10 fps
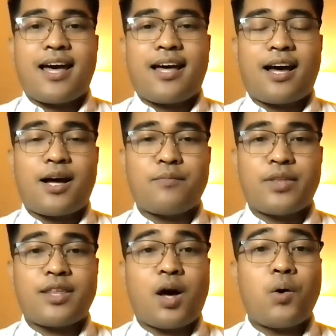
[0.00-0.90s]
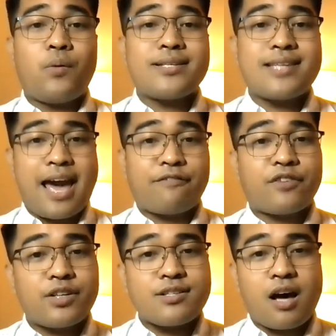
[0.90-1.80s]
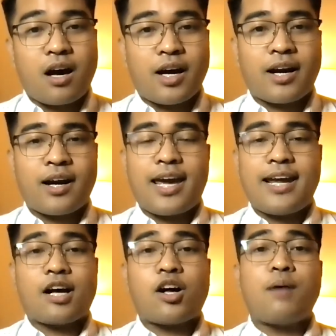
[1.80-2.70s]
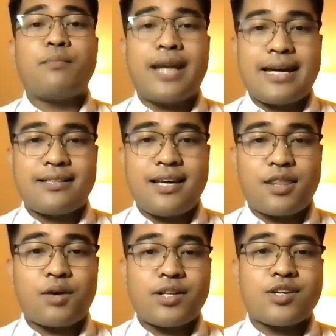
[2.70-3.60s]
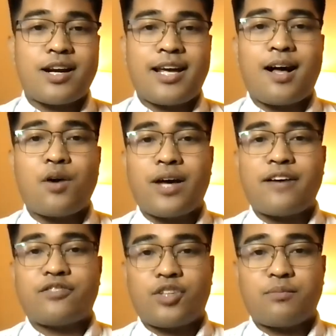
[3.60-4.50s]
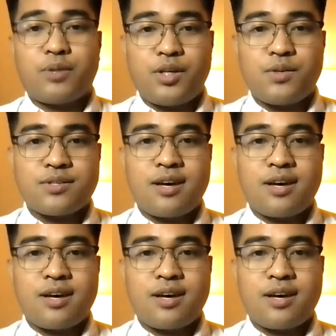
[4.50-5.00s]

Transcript: the OWA's efforts are in accommodating the returning OFWs.